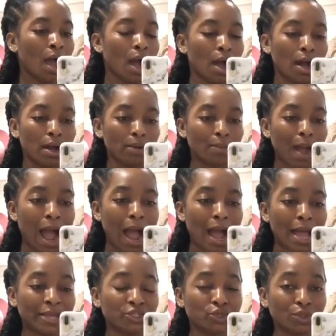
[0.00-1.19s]

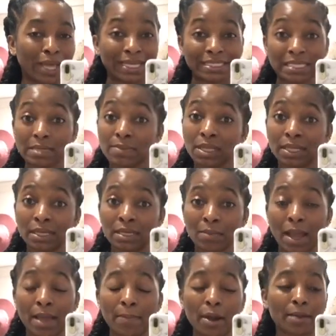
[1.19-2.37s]
I do like a deep clean in
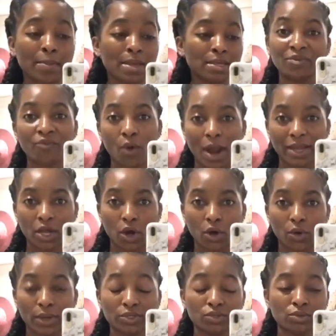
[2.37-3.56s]
my apartment. Before I
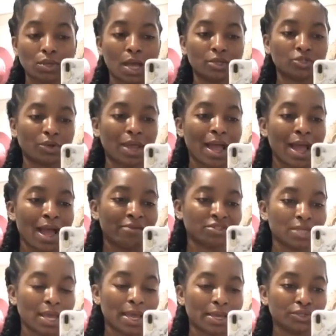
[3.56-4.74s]
go and do laundry, I have
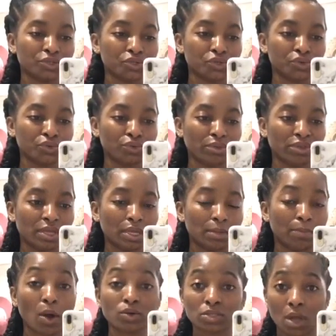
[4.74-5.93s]
to head to the
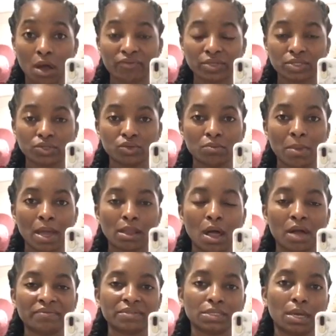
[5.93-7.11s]
post office to mail
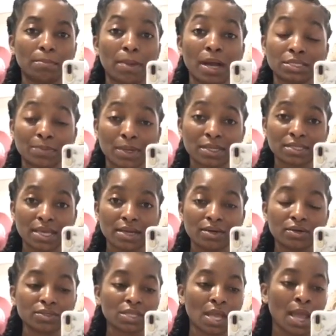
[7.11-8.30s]
off some Poshmark
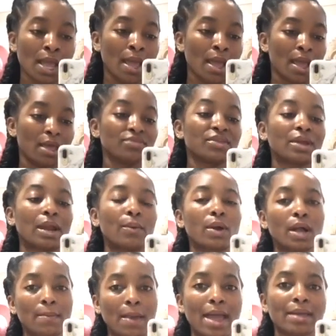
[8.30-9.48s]
sales, and then I will
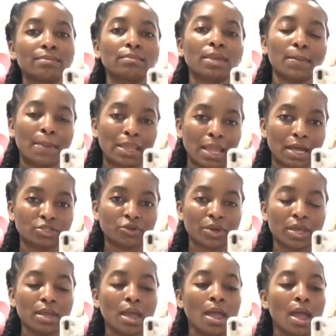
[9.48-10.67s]
come back, get my
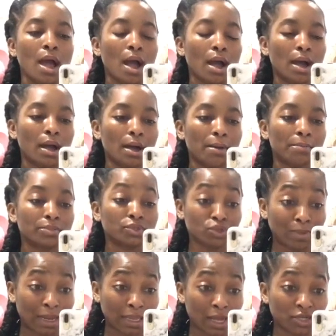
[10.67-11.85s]
laundry, do
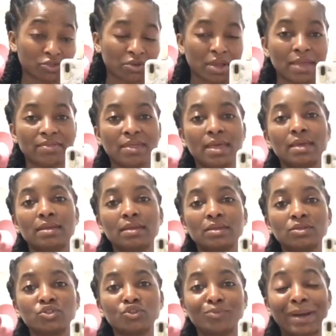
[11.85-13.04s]
my laundry, and then
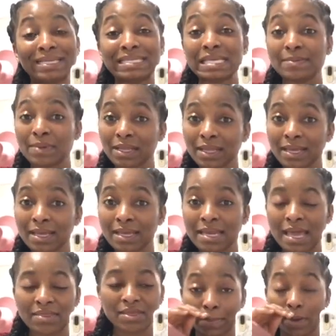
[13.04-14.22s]
do my deep clean,
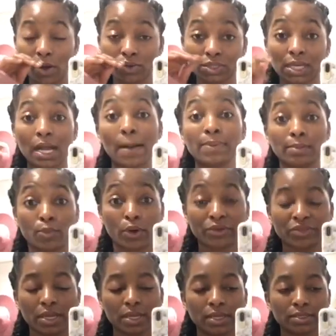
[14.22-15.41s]
and then I post a couple of more
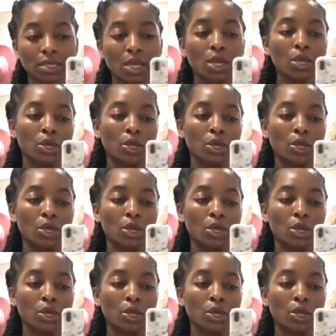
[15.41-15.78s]
things